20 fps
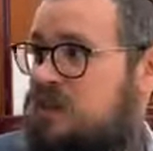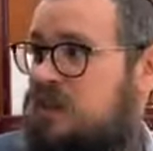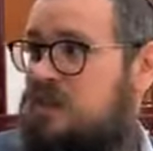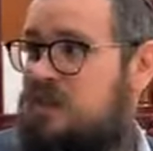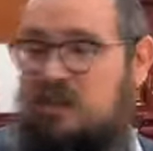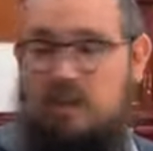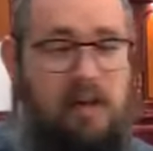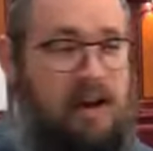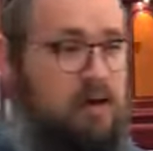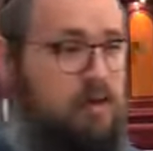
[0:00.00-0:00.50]
Since
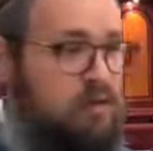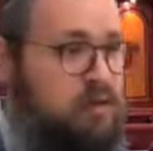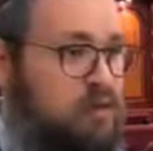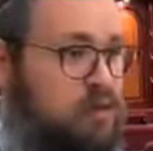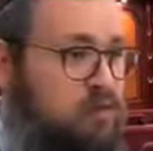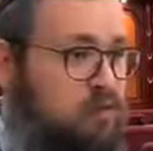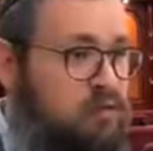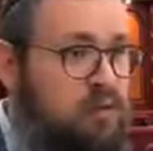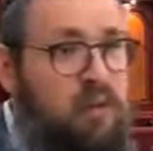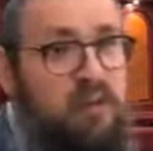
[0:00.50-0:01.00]
the barrel is
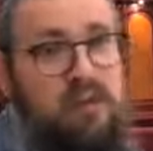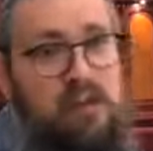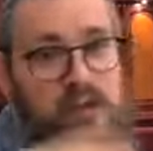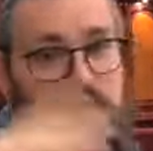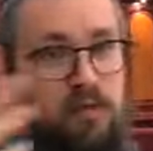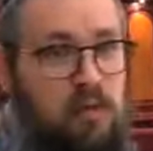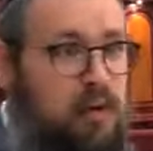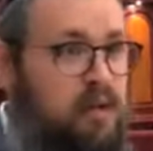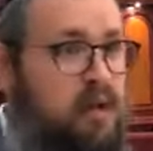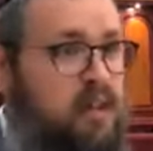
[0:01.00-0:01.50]
so full,
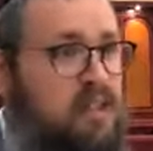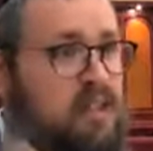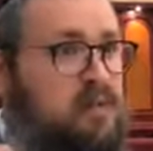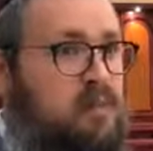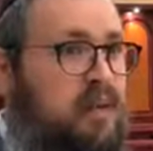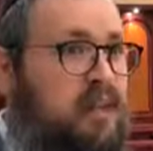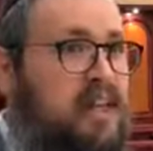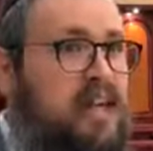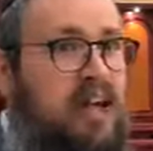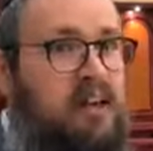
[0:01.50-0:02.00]
there's water that's
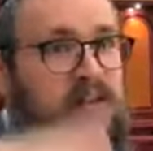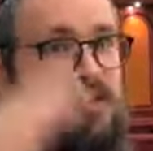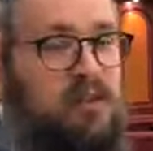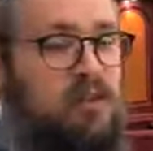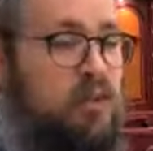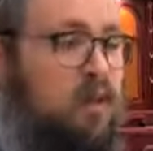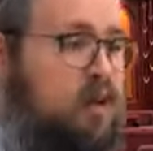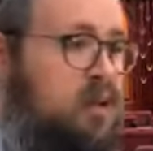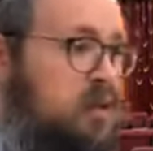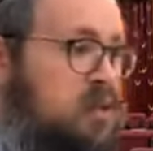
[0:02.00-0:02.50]
spilling out. So the
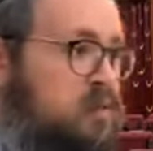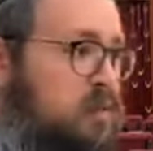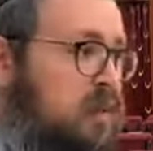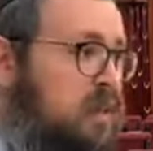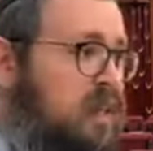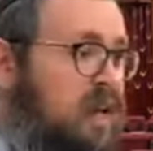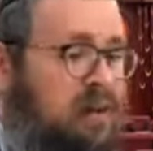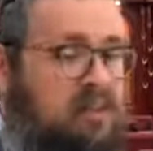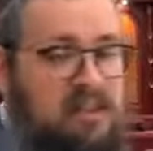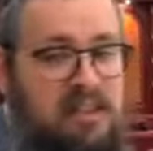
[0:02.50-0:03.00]
water that's
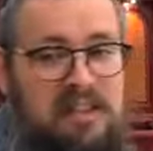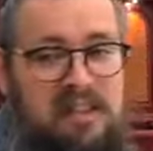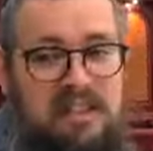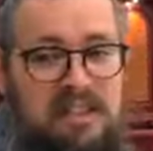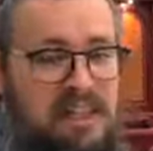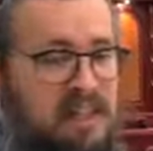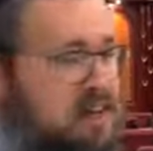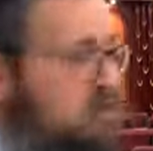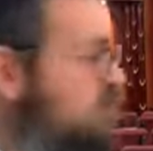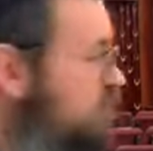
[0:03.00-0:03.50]
spilling out is
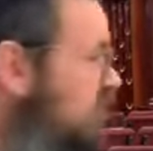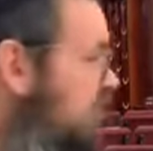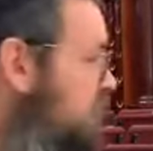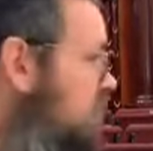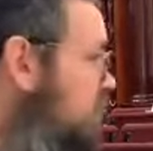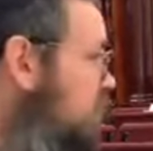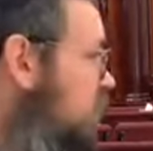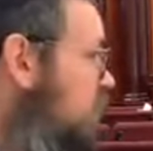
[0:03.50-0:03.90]
insignificant.